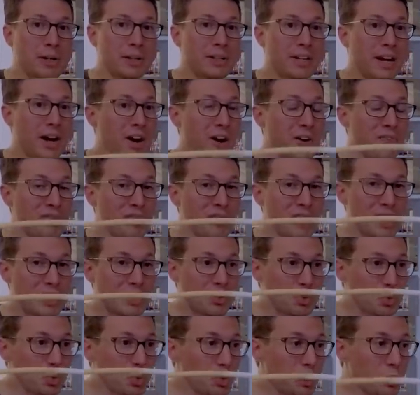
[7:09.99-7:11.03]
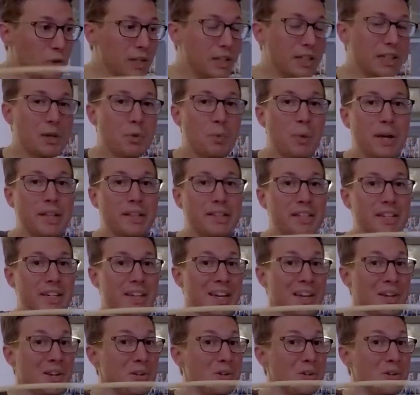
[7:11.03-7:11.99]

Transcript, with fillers: Now if it's really windy,